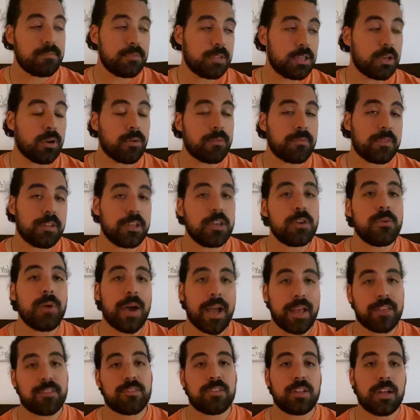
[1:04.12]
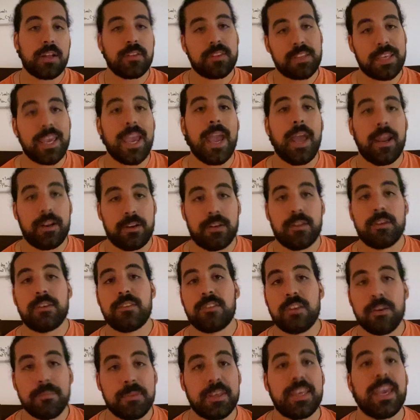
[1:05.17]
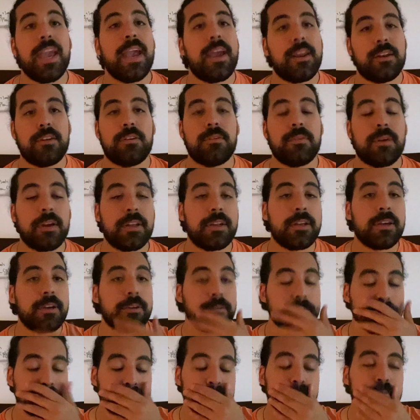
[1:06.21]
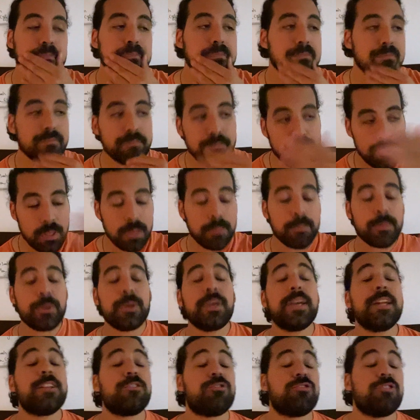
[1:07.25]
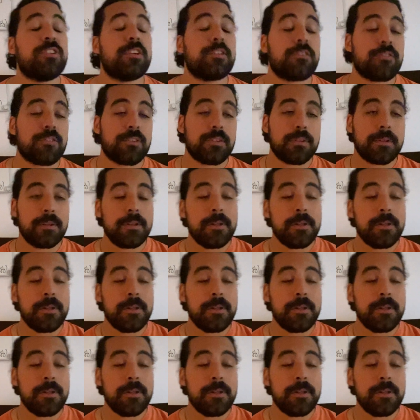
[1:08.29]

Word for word: you know the U.S., not Canada, because I'm in Canada right now. But you get gist.